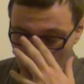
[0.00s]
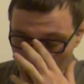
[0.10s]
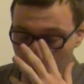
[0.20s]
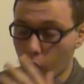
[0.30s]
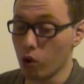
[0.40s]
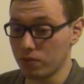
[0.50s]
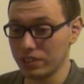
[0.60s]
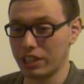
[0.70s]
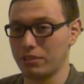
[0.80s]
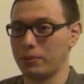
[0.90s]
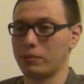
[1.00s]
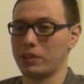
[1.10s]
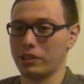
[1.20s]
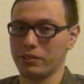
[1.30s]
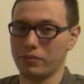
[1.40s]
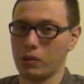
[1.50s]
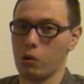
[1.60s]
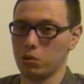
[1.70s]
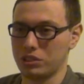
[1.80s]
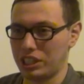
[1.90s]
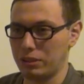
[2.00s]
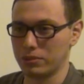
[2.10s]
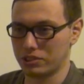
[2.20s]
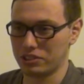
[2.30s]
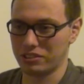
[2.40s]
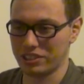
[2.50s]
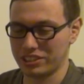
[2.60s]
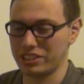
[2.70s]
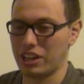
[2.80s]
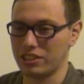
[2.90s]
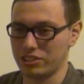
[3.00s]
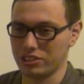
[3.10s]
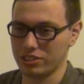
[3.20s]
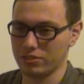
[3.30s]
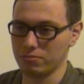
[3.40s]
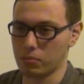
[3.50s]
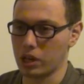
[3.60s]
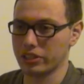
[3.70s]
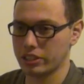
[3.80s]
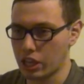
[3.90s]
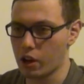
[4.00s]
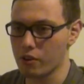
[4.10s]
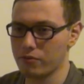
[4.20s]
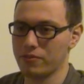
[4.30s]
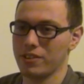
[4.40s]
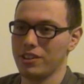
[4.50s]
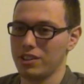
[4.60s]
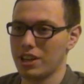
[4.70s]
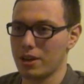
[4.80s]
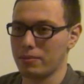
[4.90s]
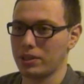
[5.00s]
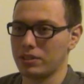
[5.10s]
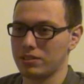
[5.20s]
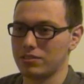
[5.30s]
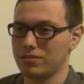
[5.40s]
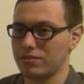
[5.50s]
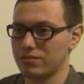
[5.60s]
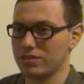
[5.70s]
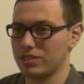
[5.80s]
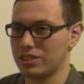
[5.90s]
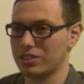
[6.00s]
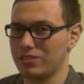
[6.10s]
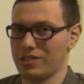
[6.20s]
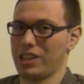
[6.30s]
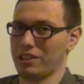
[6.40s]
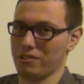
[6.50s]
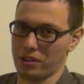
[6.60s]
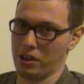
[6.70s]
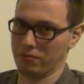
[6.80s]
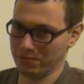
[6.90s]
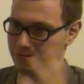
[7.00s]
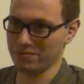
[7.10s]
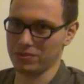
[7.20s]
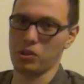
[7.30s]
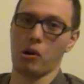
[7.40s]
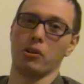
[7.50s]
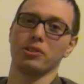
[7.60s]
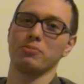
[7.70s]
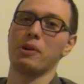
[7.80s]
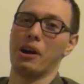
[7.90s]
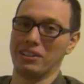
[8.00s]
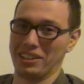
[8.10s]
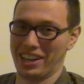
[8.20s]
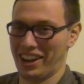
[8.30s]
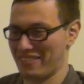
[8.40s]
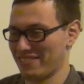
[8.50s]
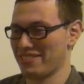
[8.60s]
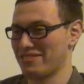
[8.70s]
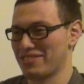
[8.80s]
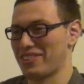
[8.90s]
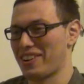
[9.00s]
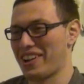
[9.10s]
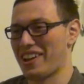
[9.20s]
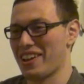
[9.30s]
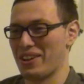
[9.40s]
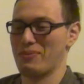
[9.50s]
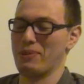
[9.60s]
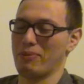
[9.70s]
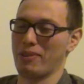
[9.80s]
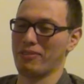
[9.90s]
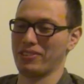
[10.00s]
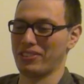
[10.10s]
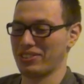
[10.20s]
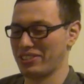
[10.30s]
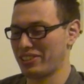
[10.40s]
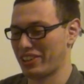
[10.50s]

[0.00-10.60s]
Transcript: Uh, hopefully, I would be working with a whole team of students, not just myself. I mean, thank you enough Curtis behind the camera for uh, helping me with this.